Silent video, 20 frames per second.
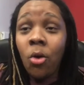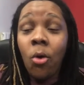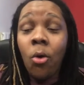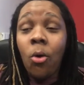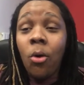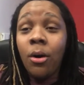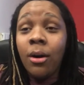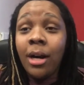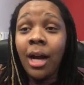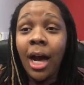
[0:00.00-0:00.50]

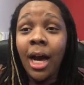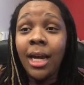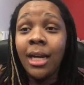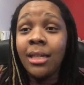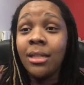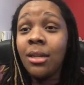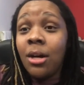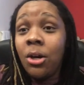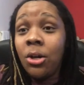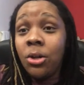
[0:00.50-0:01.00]
or not
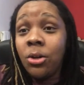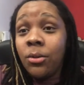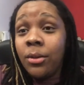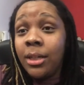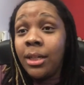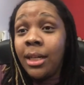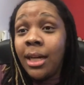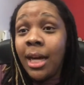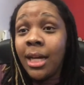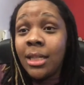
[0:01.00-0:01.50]
as
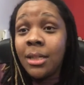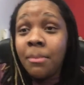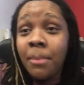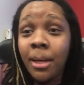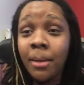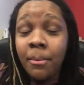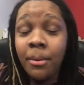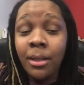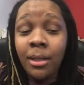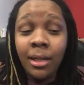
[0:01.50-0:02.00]
hungry as
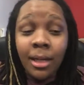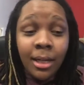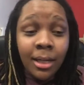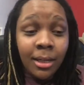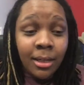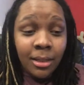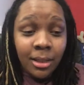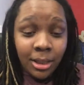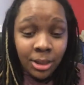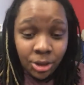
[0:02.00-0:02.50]
maybe
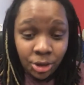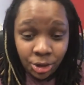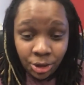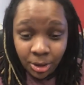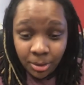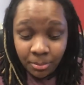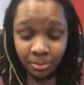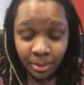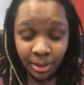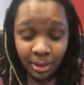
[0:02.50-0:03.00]
it
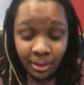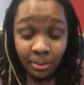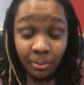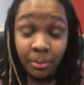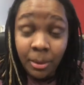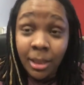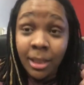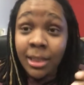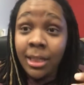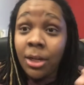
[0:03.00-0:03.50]
should be,
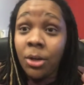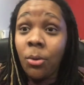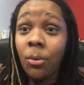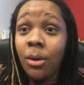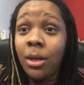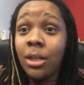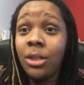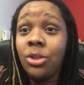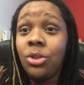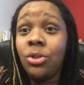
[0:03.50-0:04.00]
because I don't
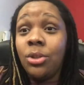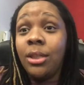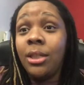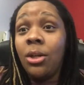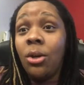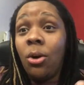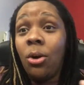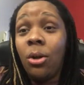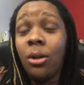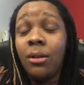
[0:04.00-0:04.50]
want to
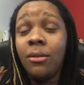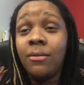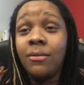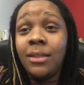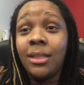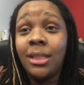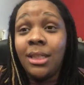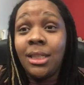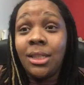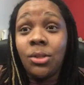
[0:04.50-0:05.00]
drink all of
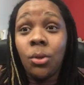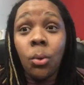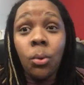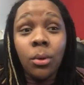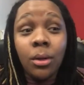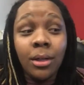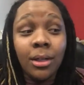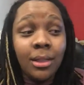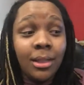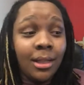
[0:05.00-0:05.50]
the
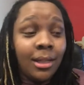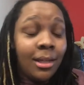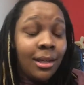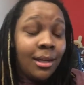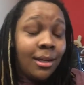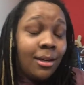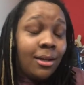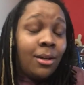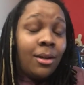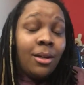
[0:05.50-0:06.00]
soda and
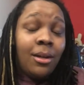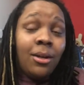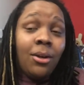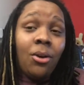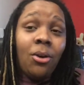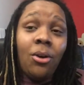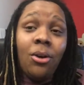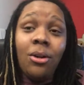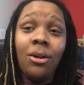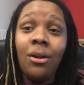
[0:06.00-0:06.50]

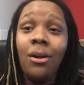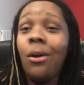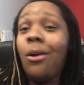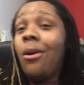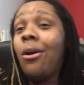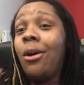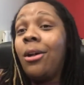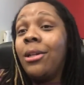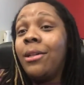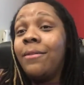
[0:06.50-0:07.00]

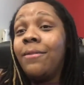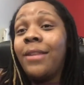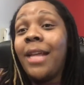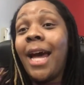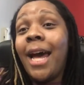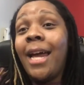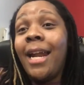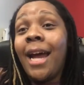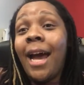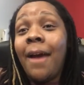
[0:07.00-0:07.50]
all of
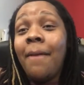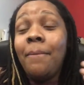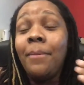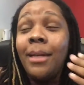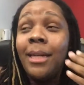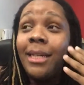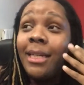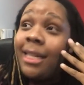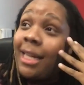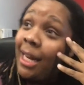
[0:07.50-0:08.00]
that. I
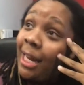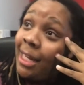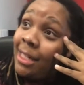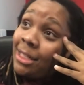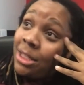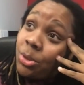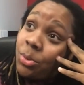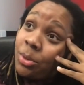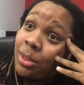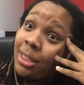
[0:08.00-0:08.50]
mean, it
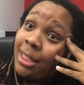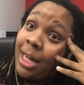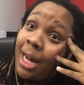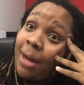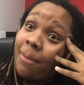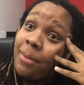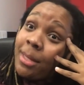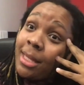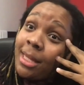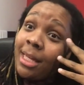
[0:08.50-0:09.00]
just really
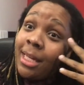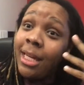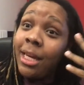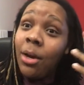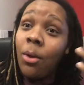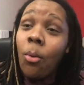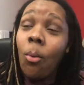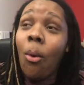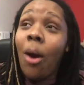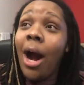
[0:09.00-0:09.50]
got me
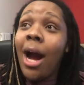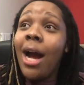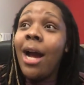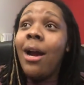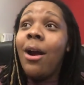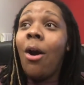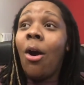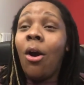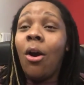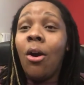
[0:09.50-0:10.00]
thinking, why
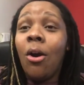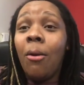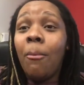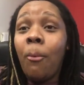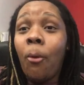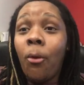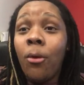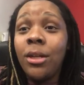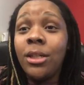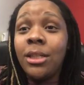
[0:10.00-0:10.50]
are our
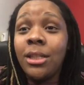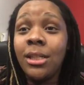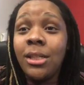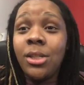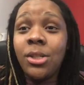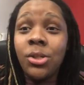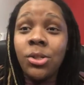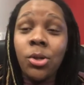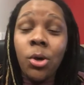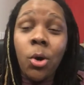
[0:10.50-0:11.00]

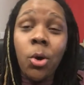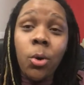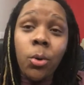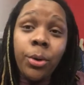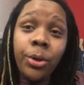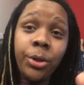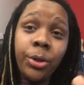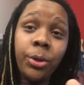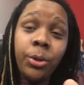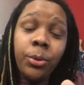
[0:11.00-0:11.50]
portions so
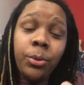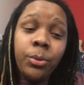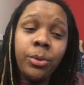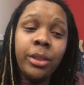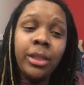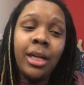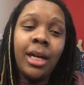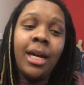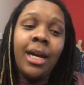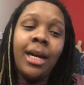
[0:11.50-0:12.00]
huge?
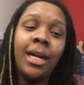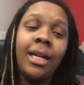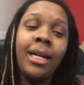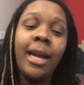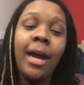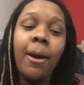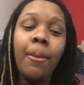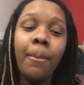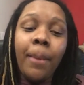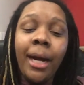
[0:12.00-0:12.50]

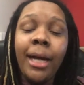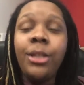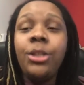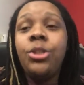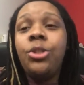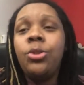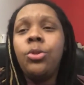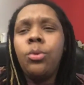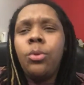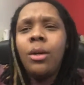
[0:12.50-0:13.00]
Now, mind
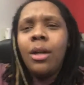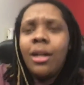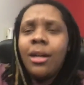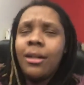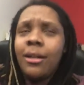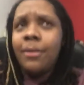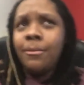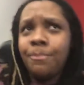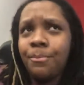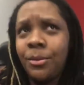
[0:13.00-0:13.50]
you,
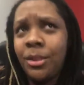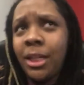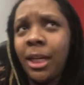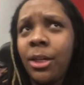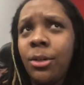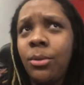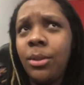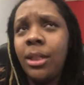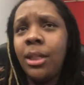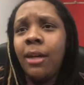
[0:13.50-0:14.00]

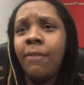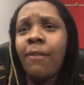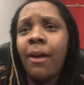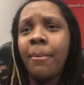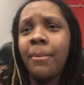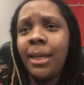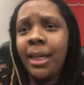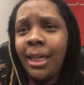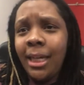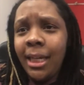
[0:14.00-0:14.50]
generally if
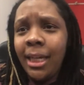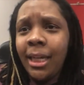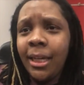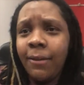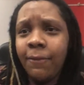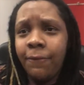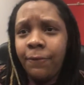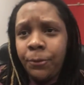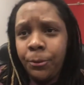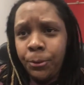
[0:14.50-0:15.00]
I'm eating
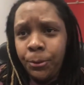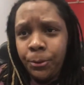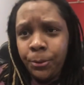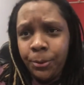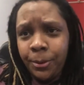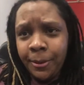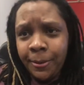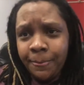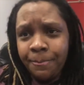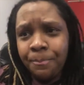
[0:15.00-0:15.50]

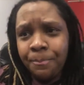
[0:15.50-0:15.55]
food,